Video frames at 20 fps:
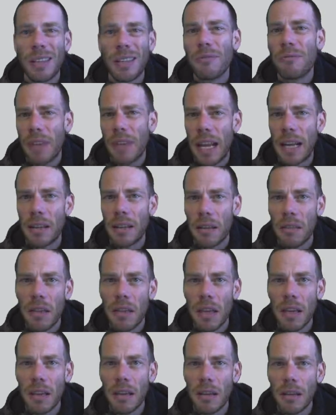fact, I
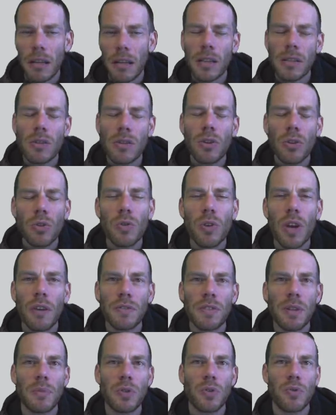think it's good to have
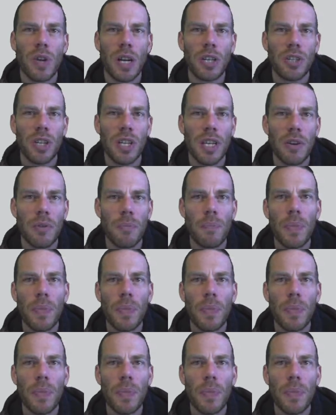some structure here.